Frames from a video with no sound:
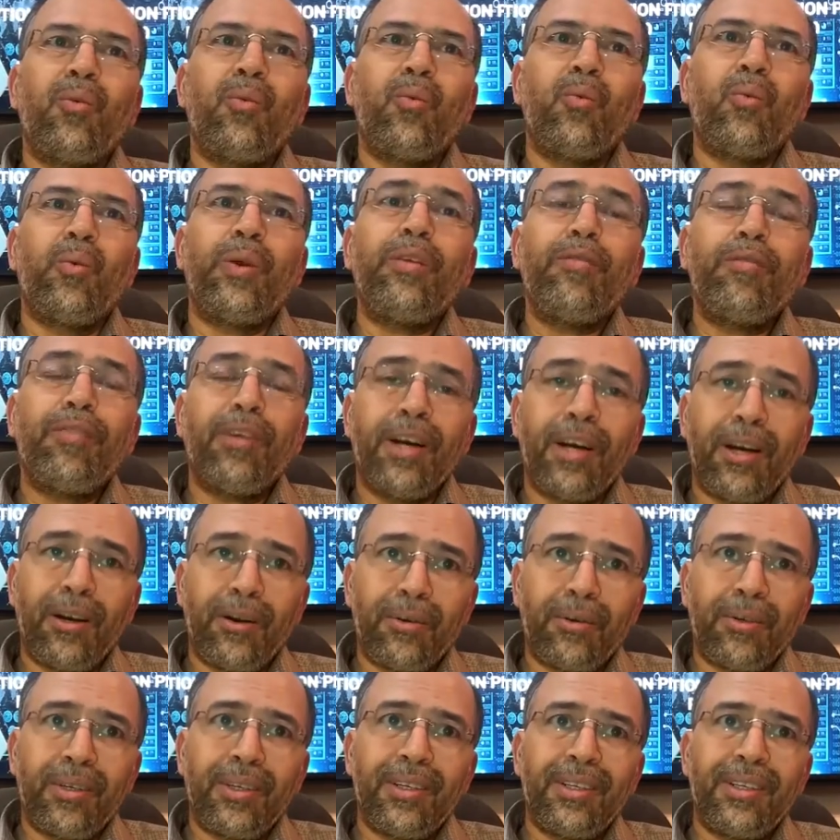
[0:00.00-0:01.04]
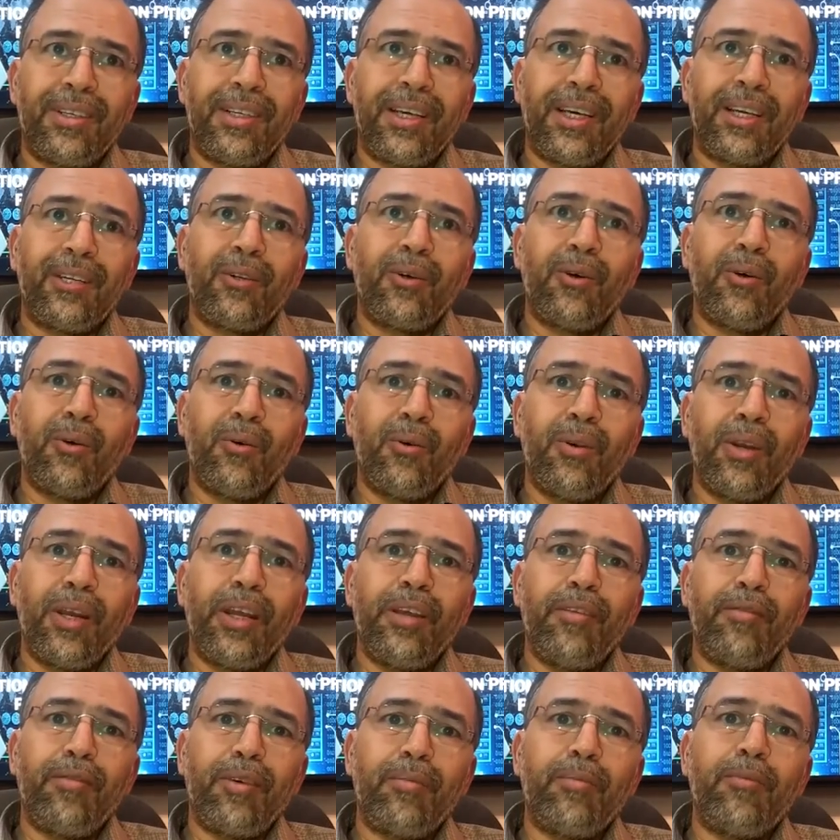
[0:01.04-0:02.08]
We found that only
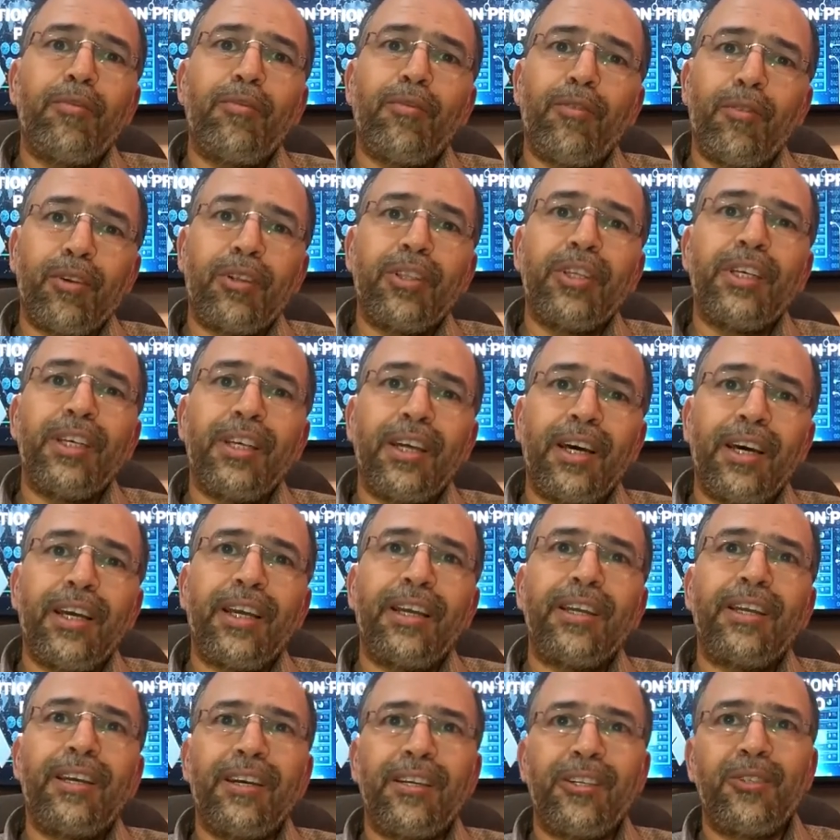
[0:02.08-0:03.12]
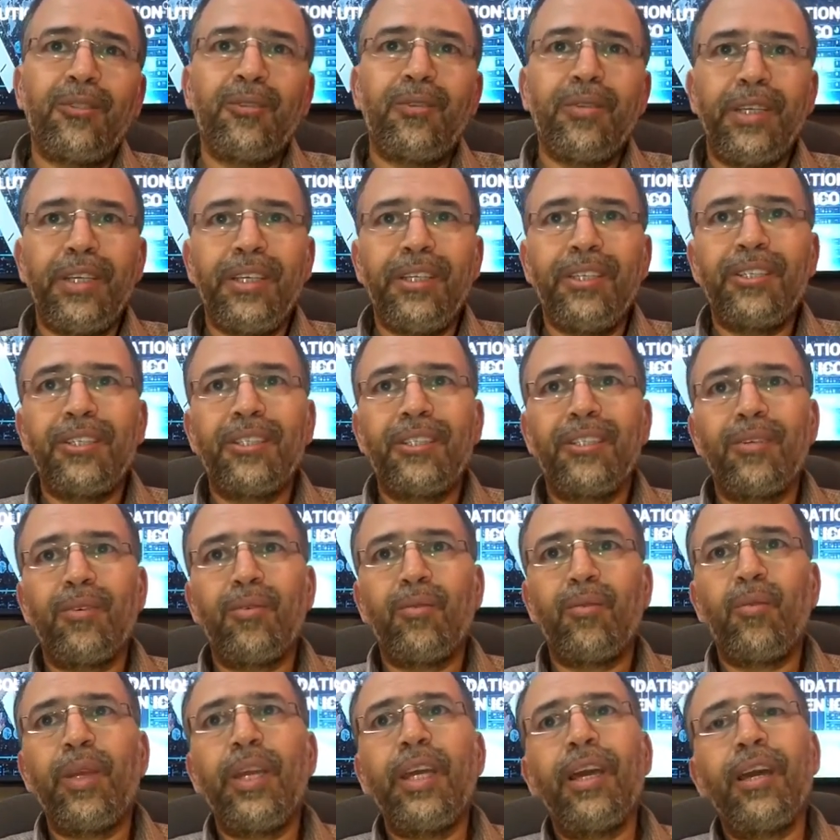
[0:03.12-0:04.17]
from 49 countries
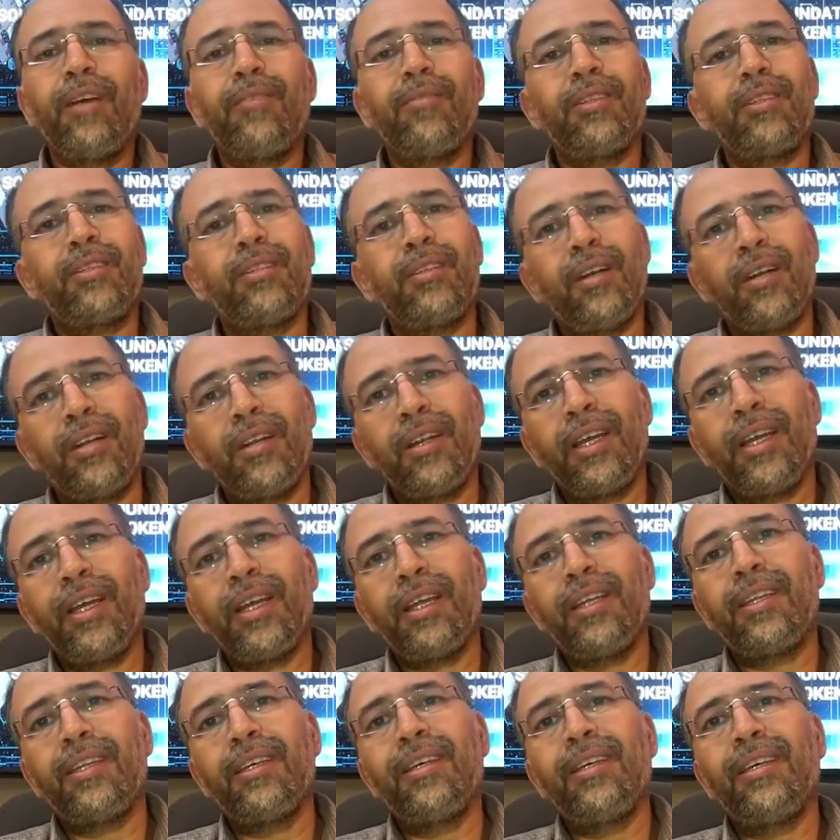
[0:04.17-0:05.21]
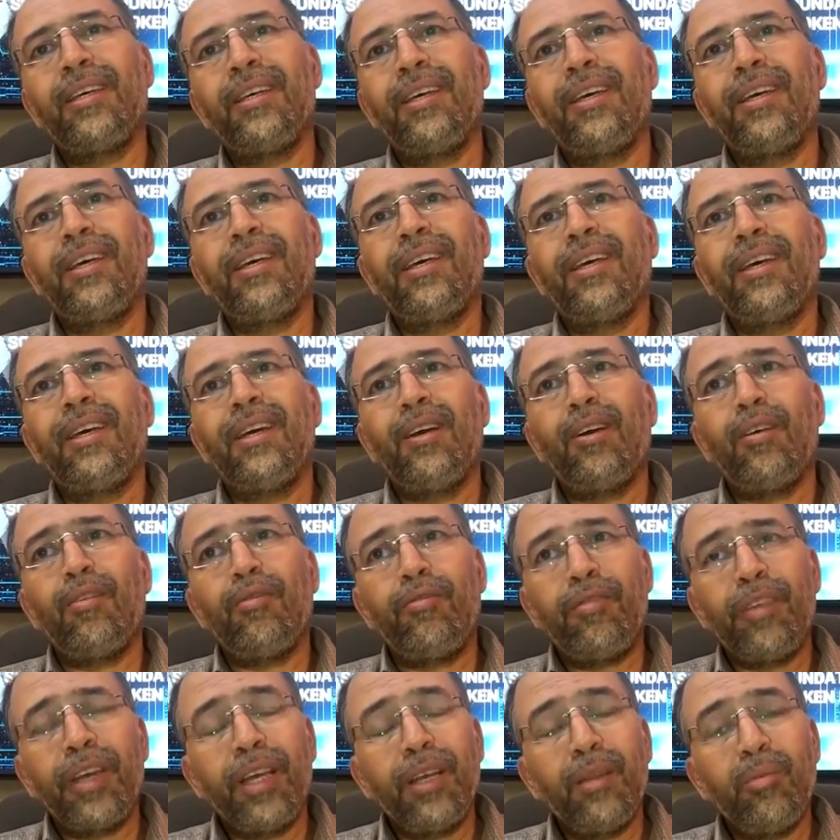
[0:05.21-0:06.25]
we have a target
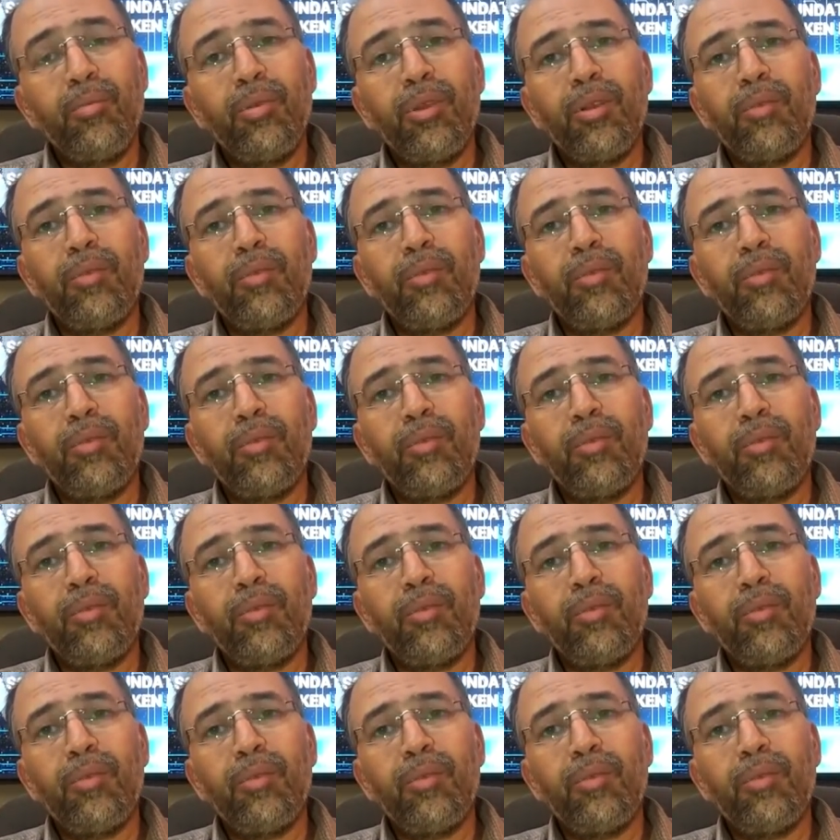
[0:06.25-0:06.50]
available